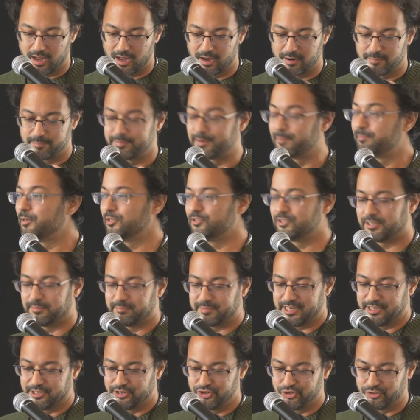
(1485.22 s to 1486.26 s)
propose
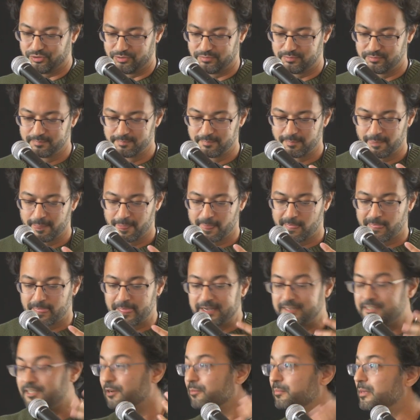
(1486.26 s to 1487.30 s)
something new.
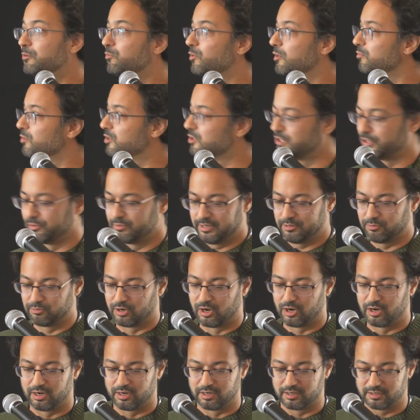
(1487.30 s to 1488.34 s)
Tell me what we're doing
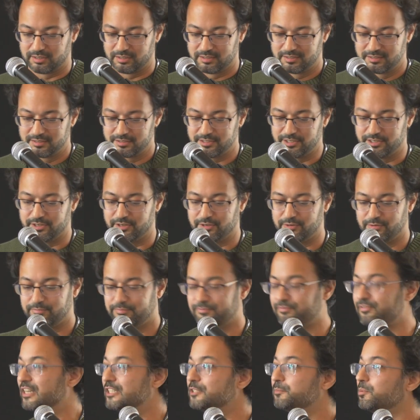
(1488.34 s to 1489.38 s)
wrong. You know,
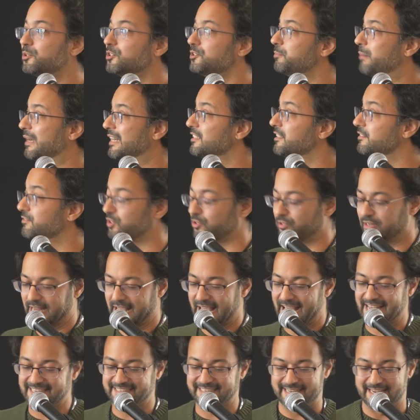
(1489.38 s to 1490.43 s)
fresh perspectives are an
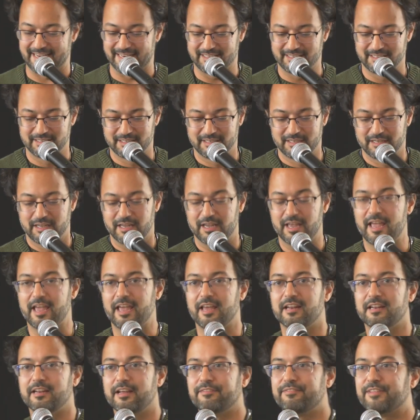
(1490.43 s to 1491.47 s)
asset.
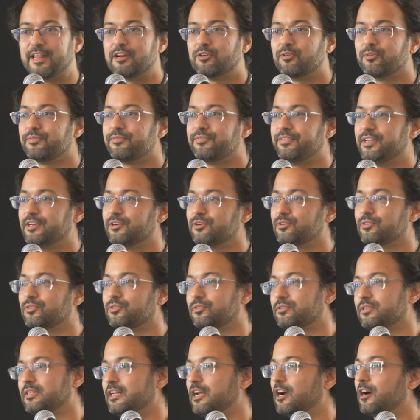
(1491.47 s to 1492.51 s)
And if they don't
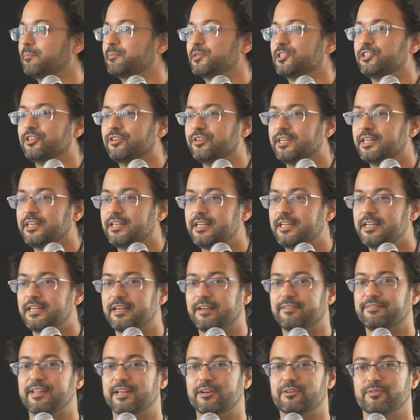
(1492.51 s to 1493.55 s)
feel the opportunity,
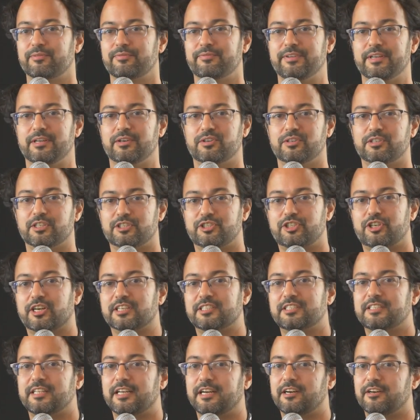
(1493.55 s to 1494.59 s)
if they don't feel the
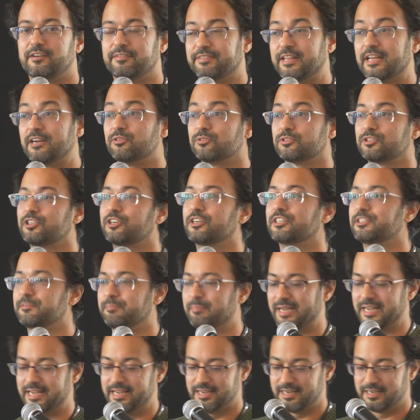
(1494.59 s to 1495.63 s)
trust there, if they don't trust
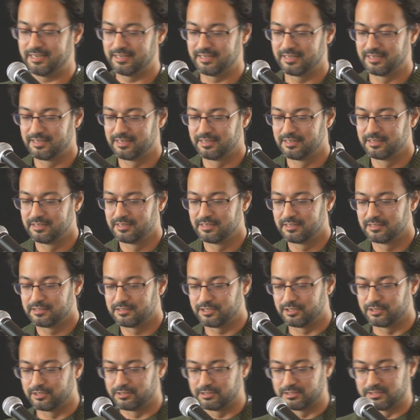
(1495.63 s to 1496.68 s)
me
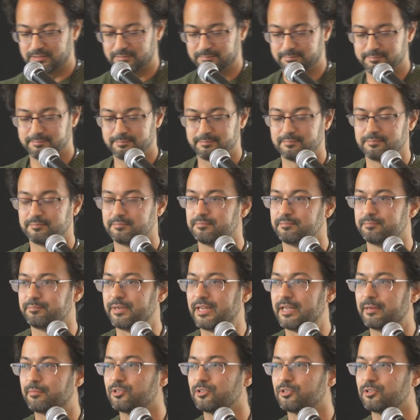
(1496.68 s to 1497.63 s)
to be able